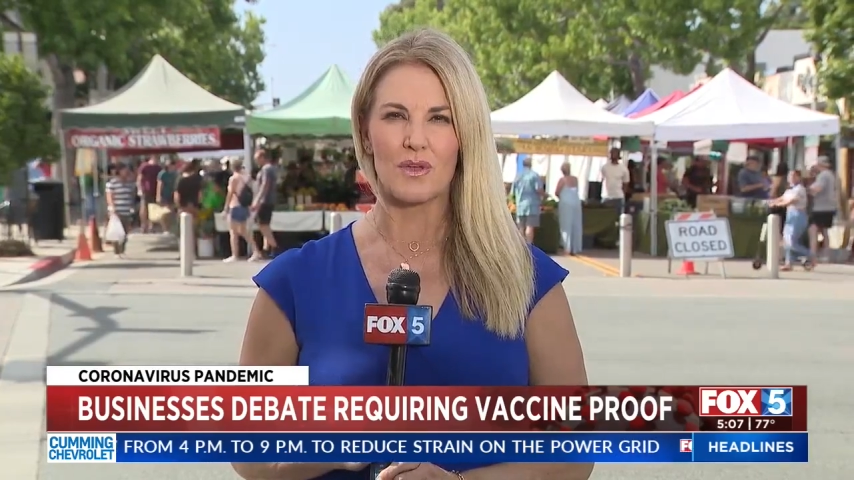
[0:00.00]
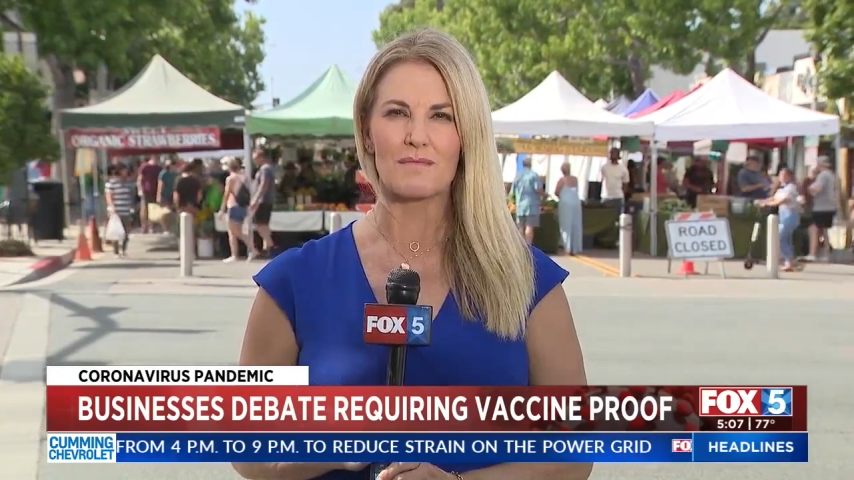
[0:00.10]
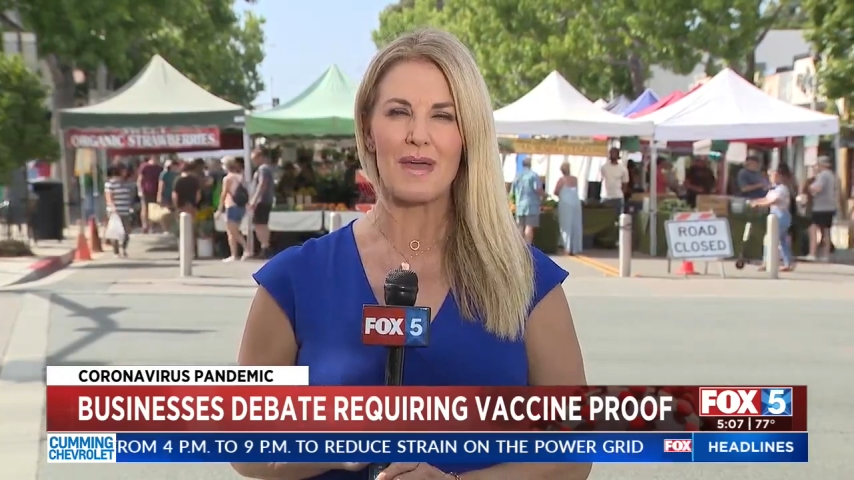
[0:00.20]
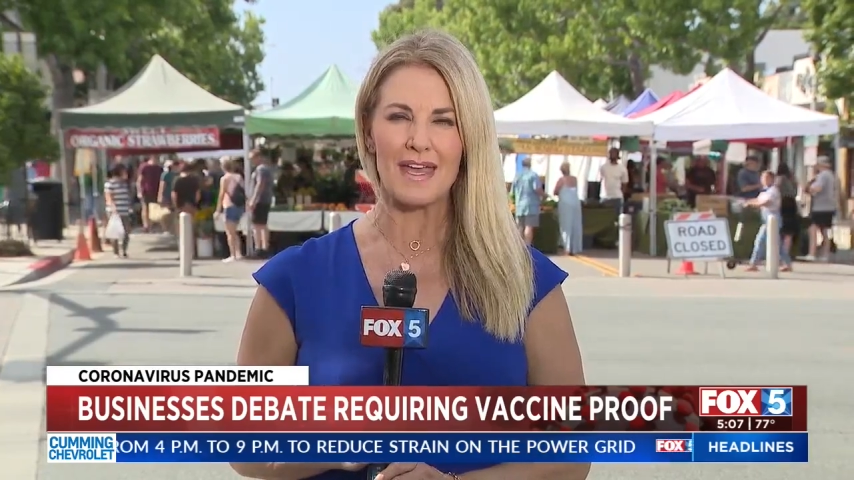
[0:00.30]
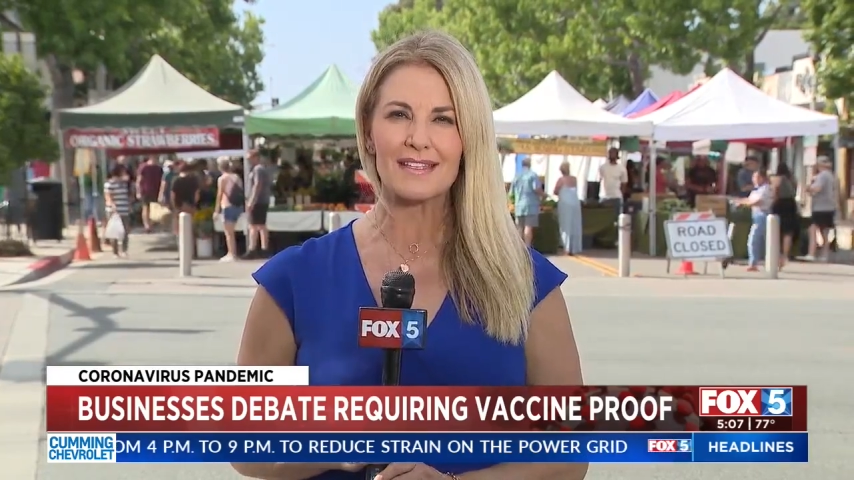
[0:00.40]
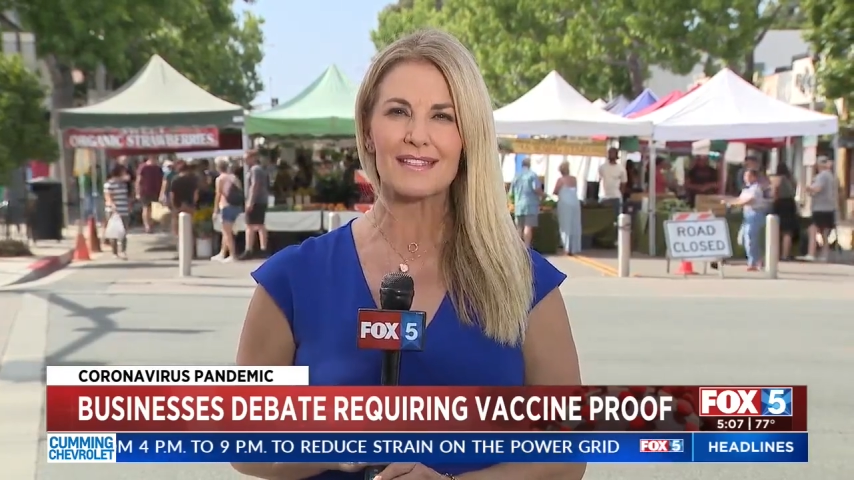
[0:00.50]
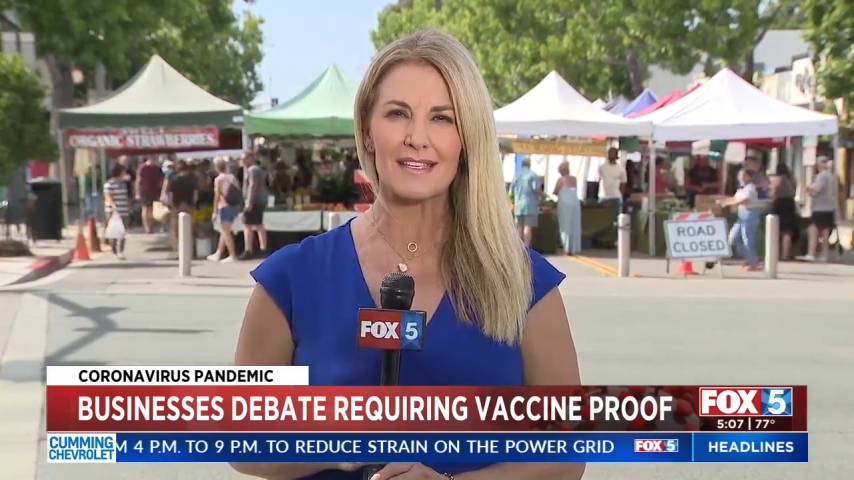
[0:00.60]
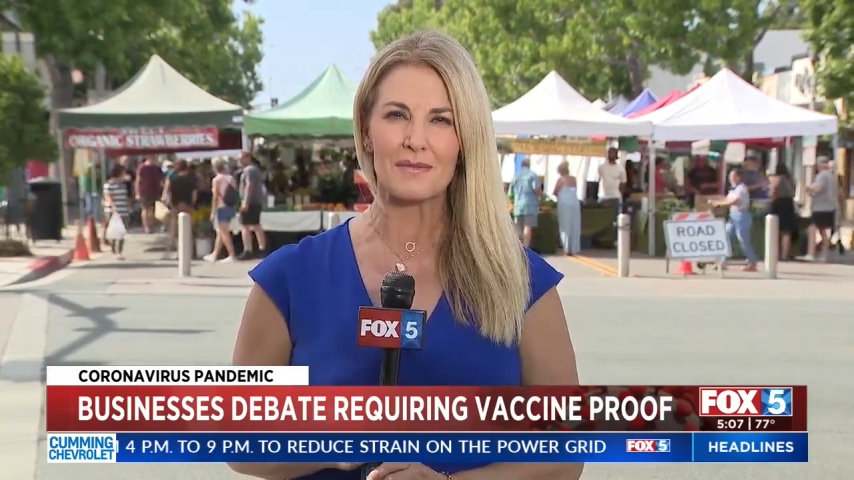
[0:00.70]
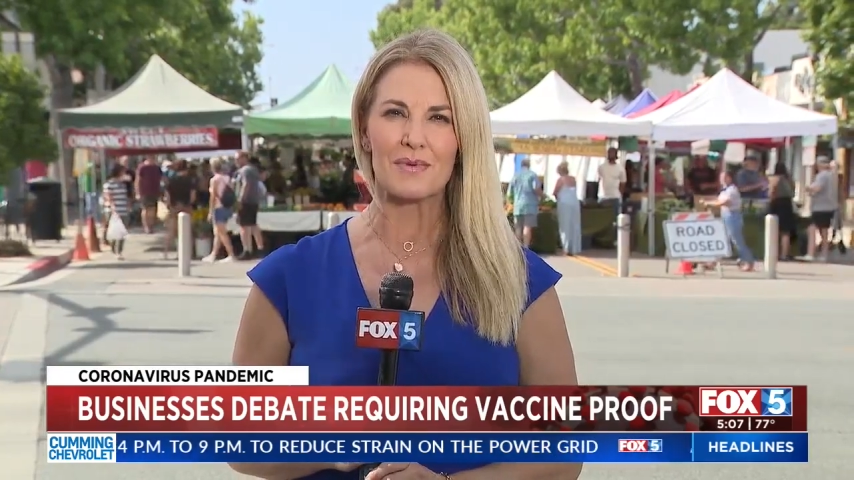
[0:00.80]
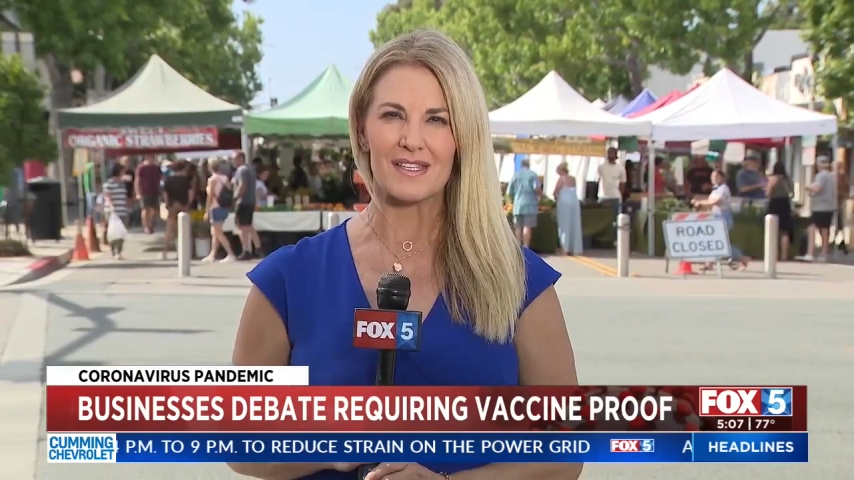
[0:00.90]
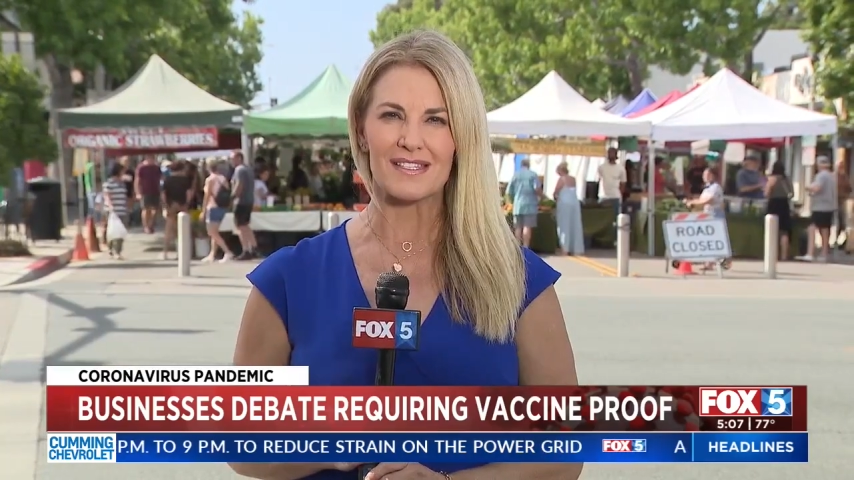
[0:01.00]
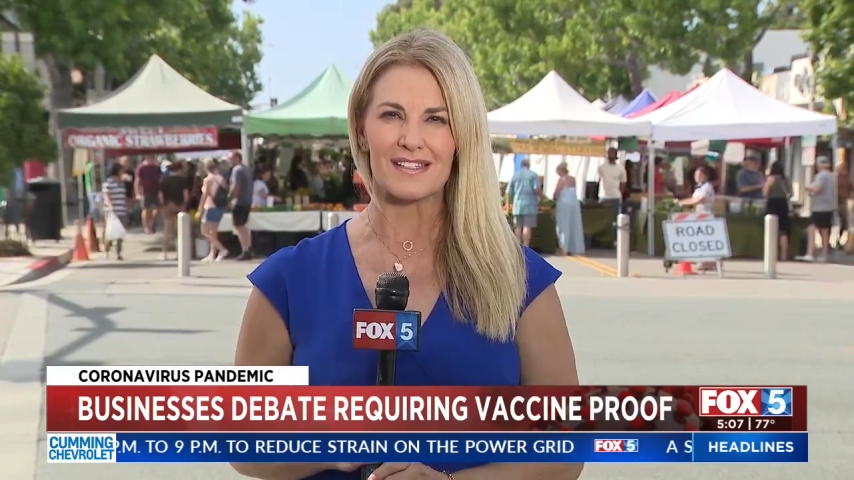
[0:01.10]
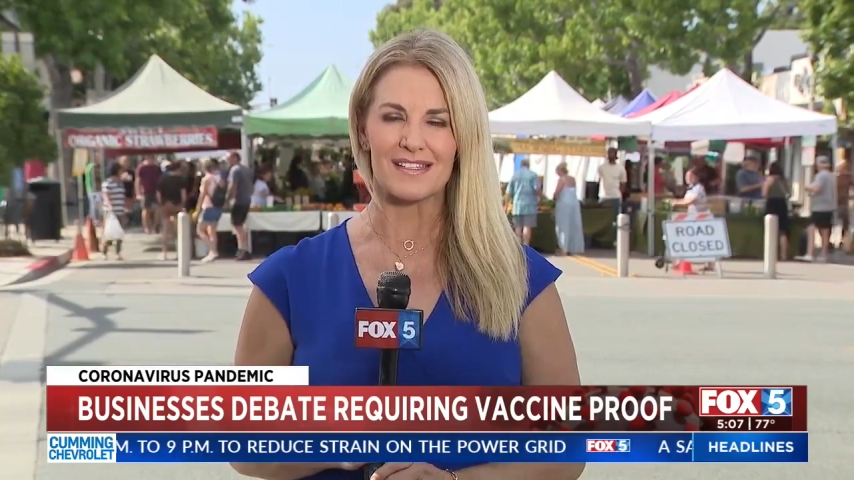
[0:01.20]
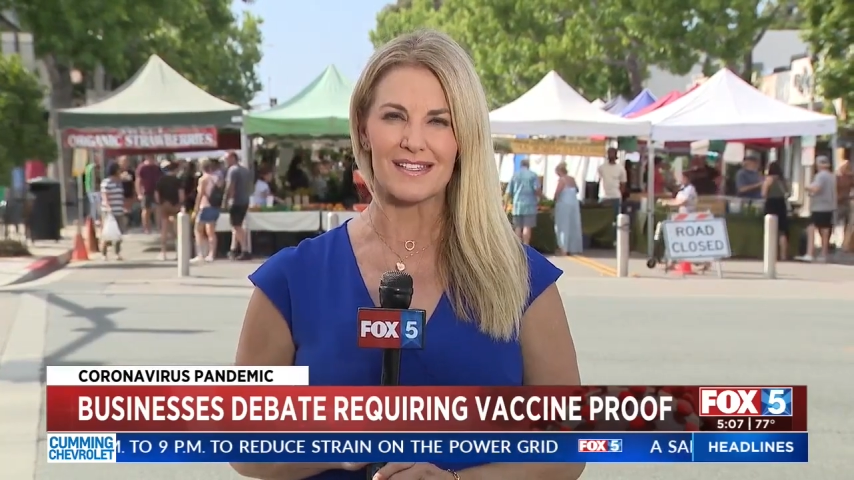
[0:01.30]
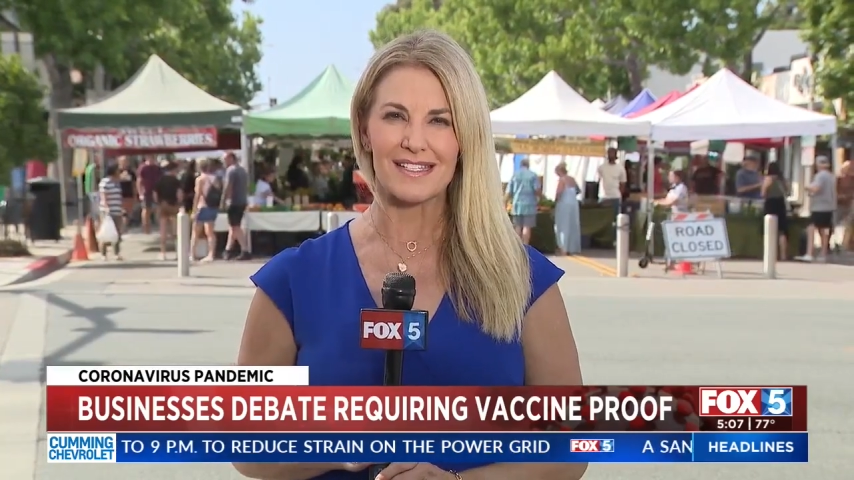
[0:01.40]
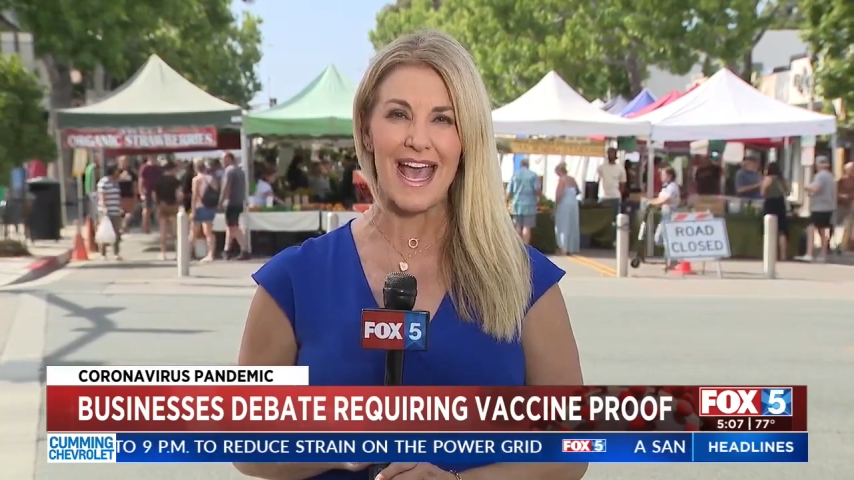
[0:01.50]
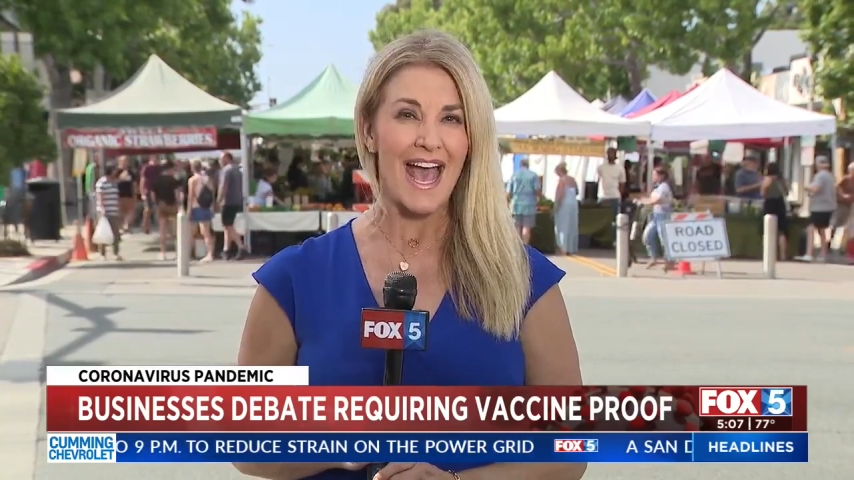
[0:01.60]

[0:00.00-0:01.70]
we may see businesses